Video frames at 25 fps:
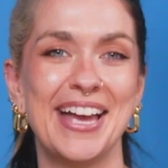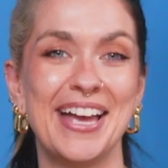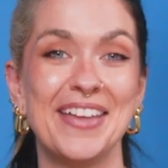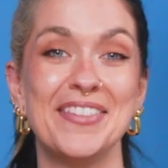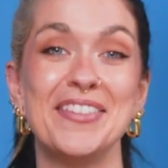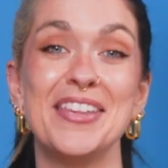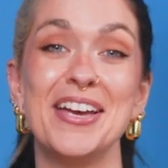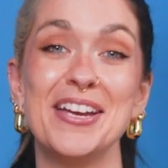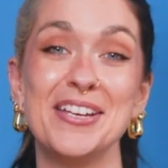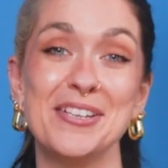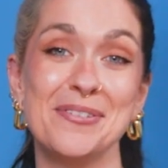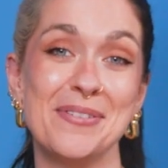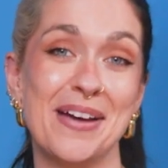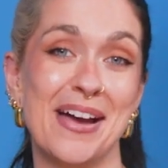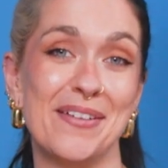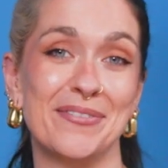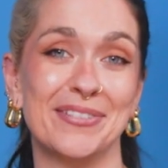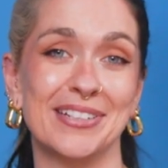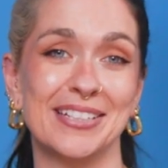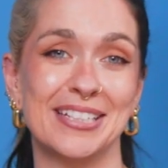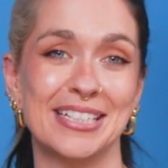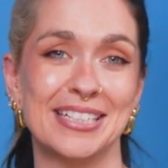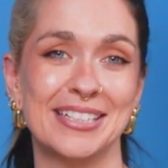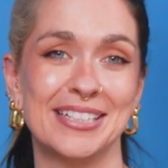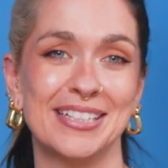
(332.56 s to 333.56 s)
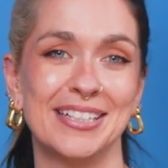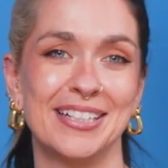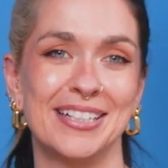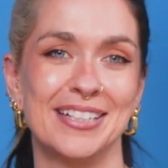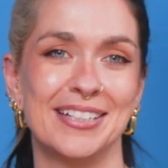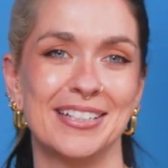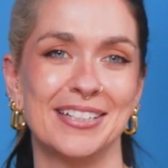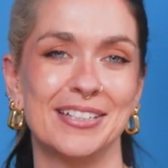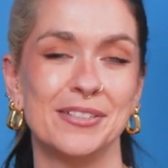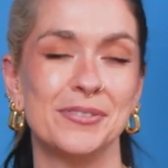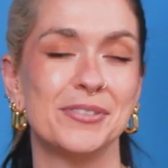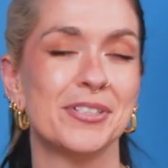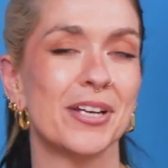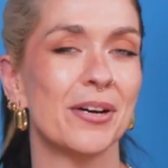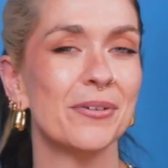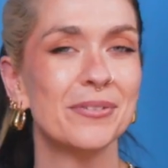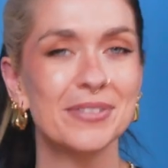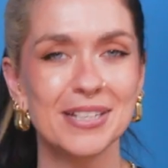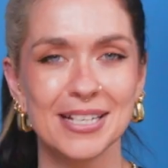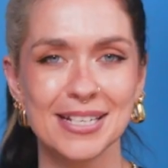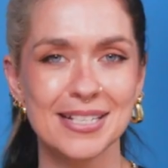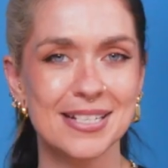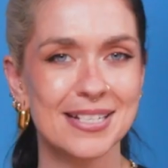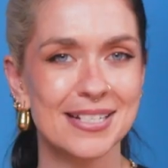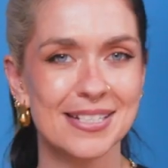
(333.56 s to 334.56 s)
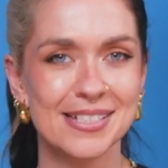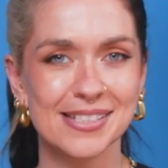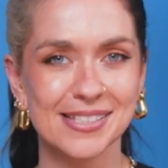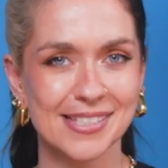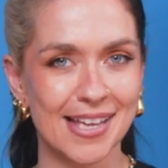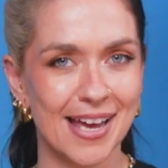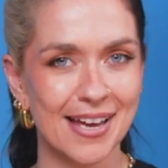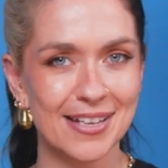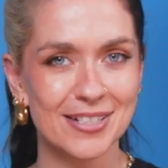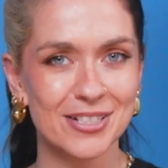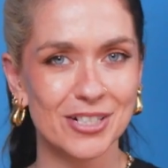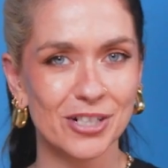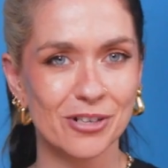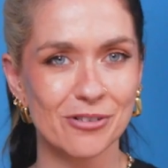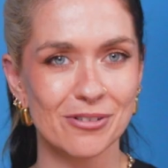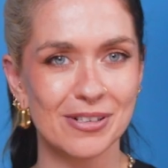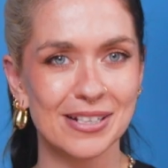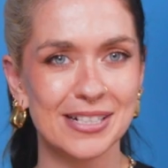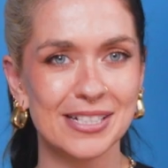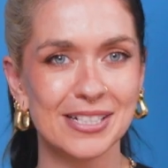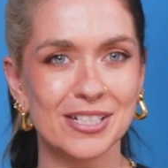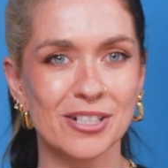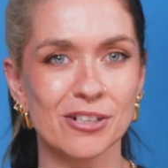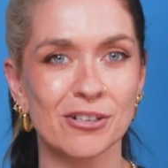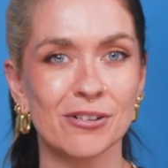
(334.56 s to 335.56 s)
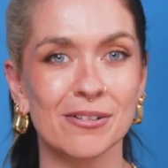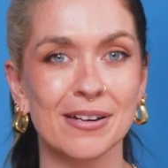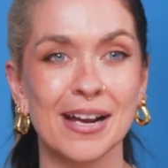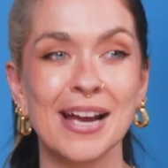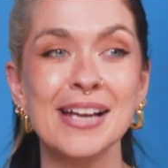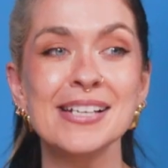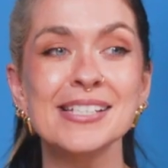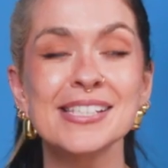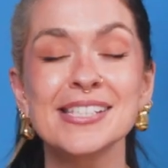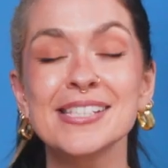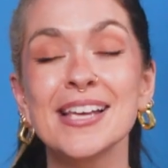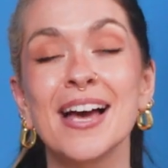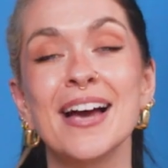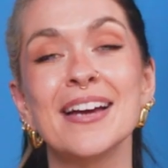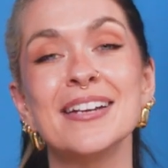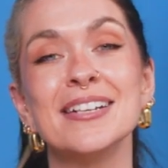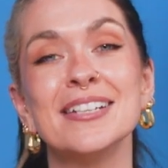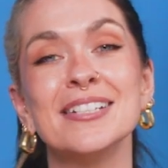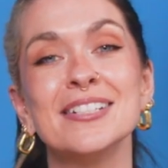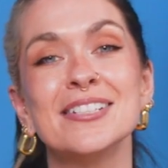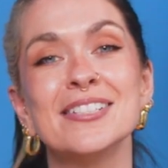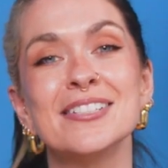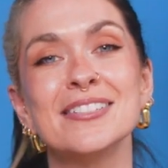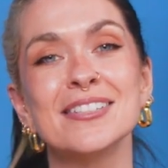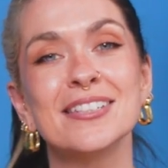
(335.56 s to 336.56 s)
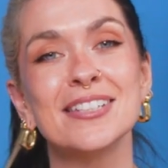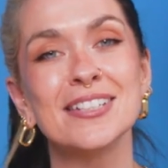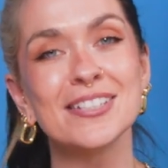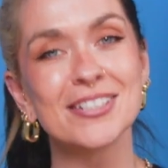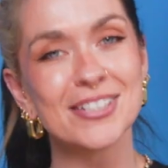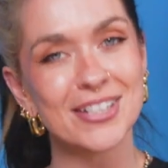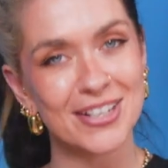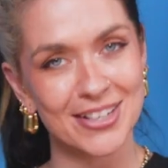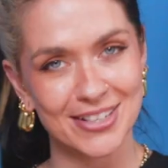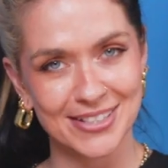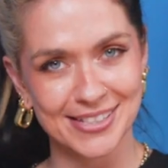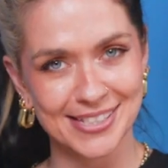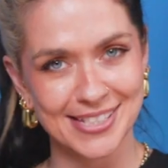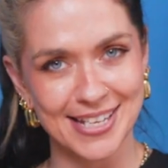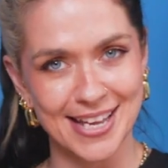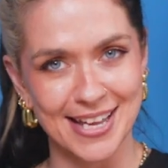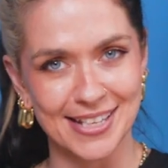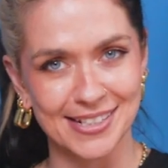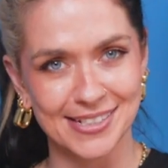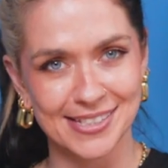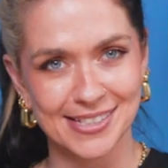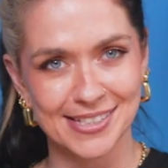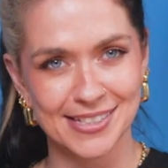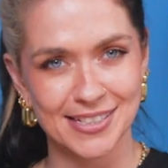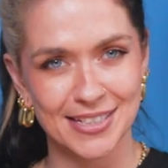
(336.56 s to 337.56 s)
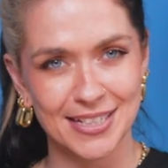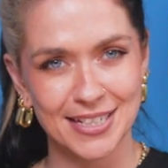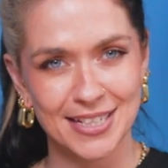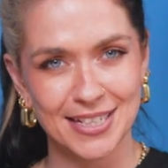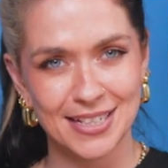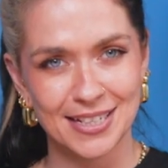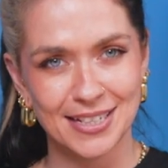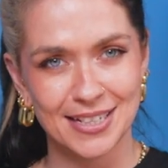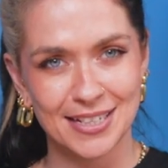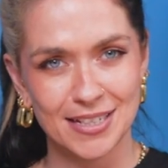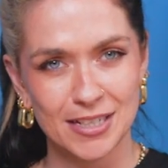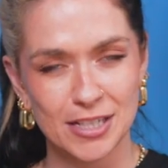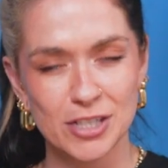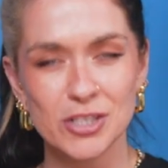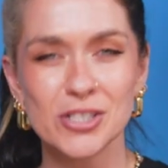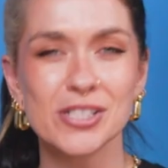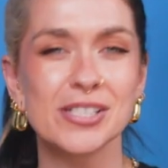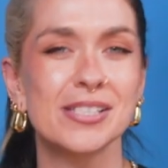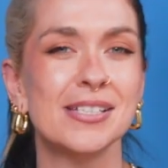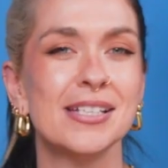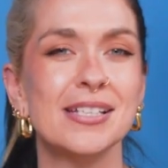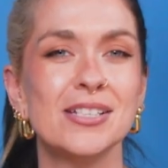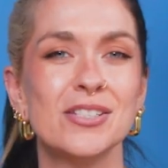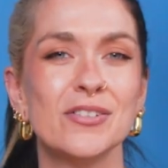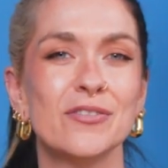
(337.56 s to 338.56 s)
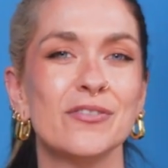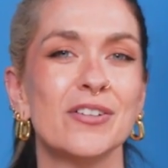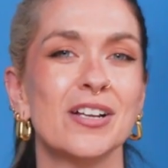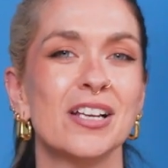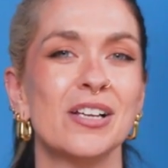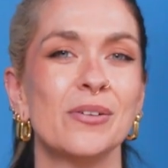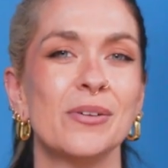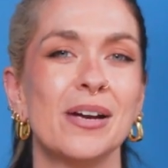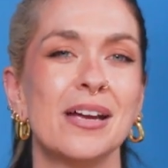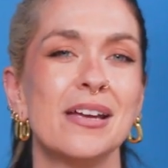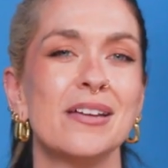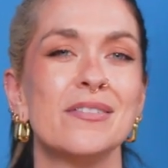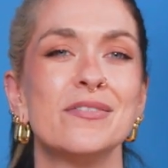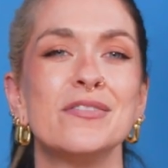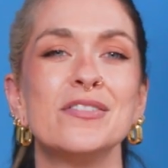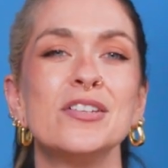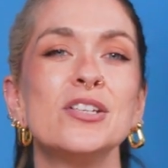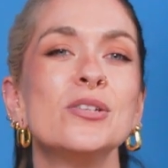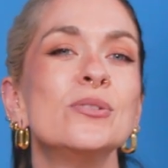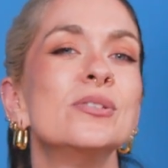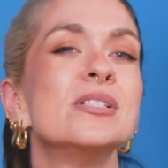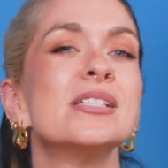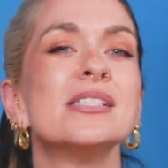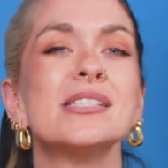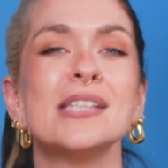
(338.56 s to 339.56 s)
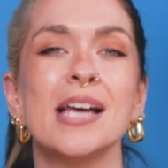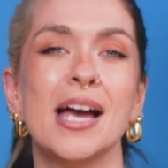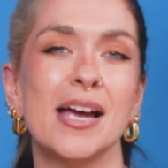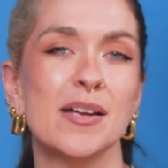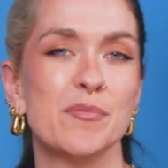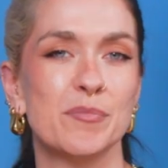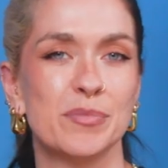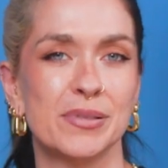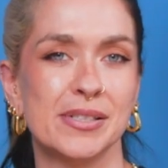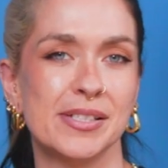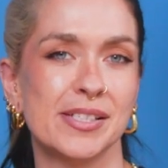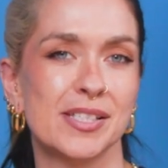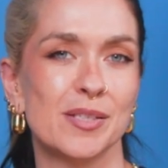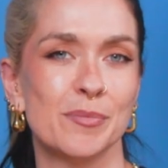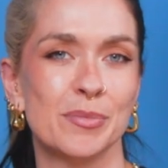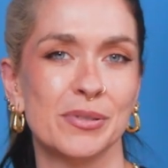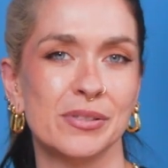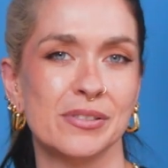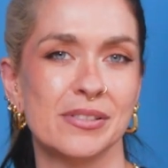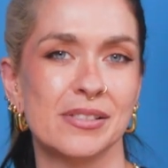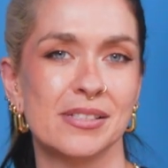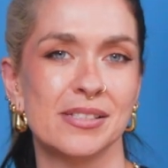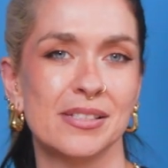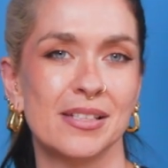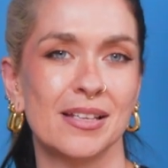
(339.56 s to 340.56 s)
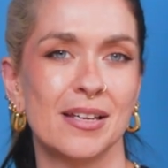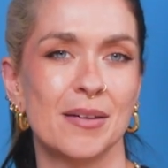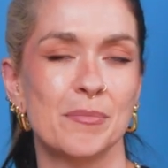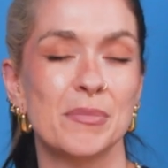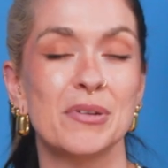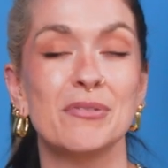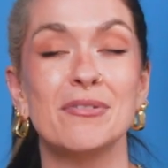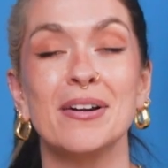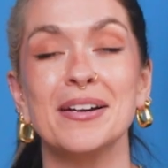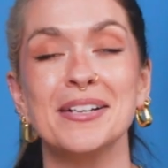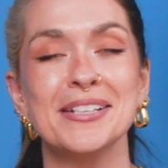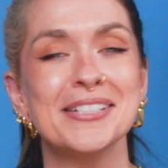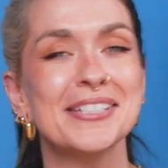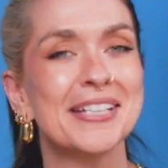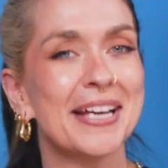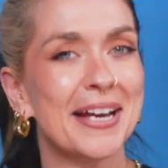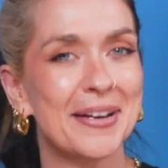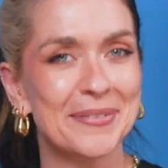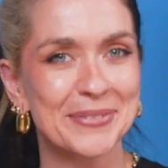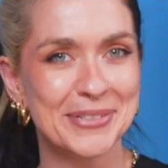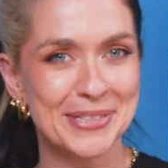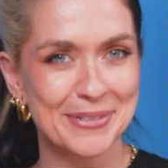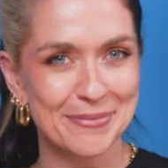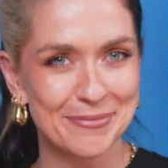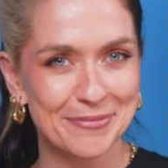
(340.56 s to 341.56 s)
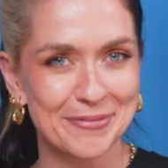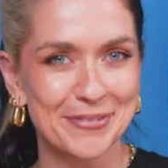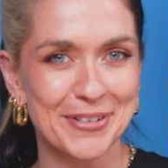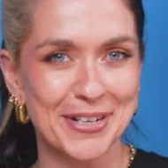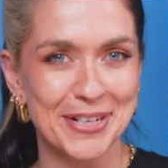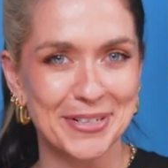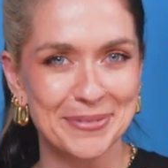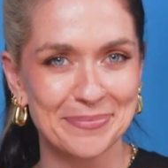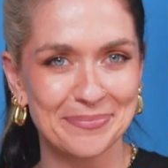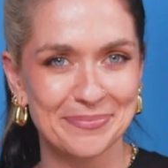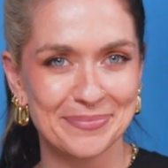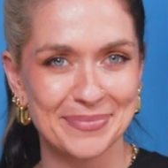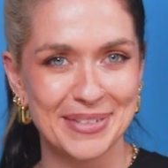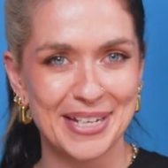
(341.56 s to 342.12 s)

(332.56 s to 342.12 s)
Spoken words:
And there you have it. You don't need a design degree to create signage that turns heads. You just need to follow a few design principles and be ready to have some fun.